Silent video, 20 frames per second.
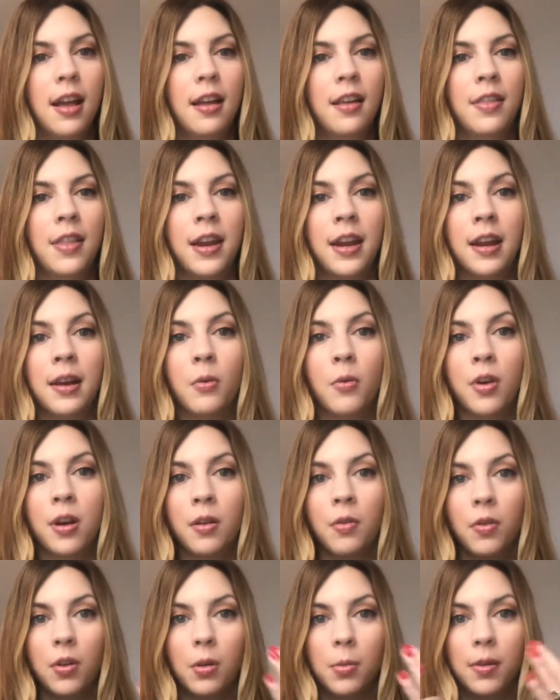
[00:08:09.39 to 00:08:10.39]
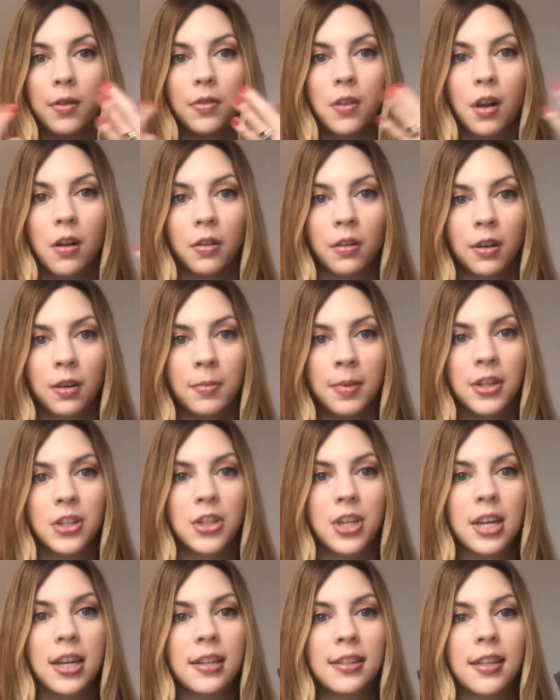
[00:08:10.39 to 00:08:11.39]
and then I want a little bit of color in my
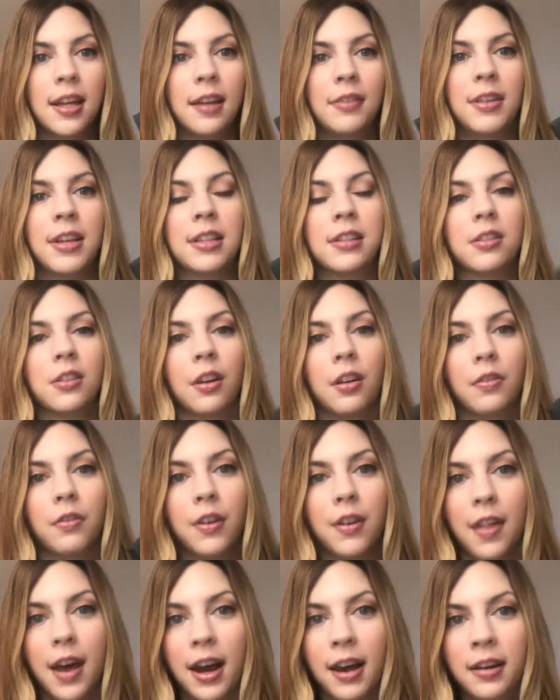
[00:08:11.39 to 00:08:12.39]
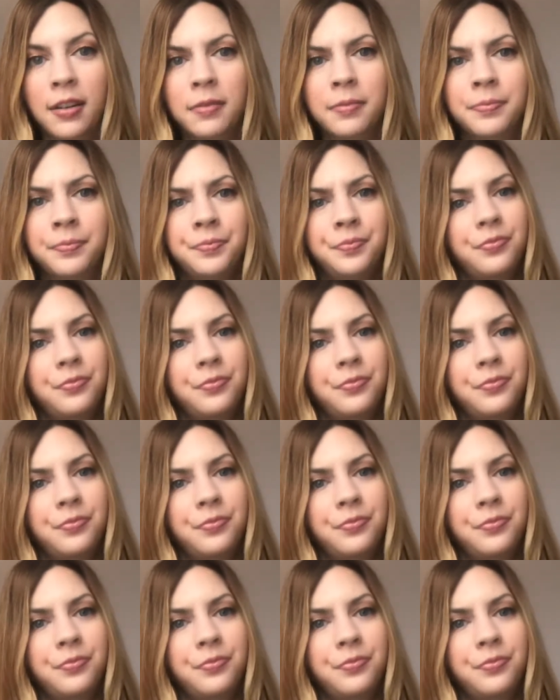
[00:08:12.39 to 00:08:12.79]
cheeks, I think it's good for that.